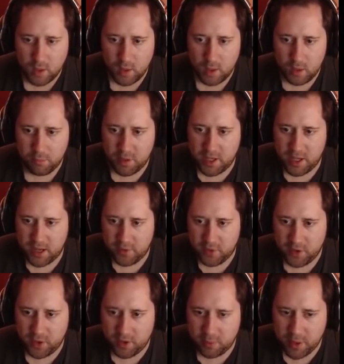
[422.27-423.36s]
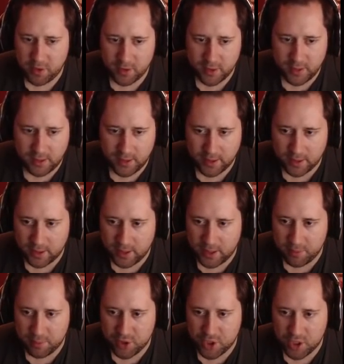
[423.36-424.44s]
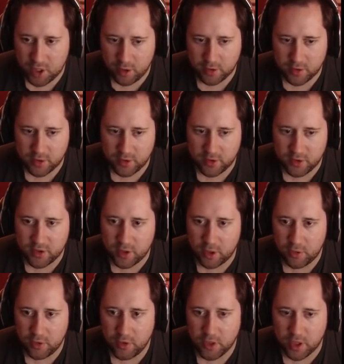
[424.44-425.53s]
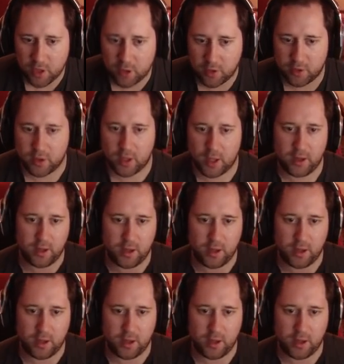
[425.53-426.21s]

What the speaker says: But yeah, this is basically like light chunks. It's stone chunks, and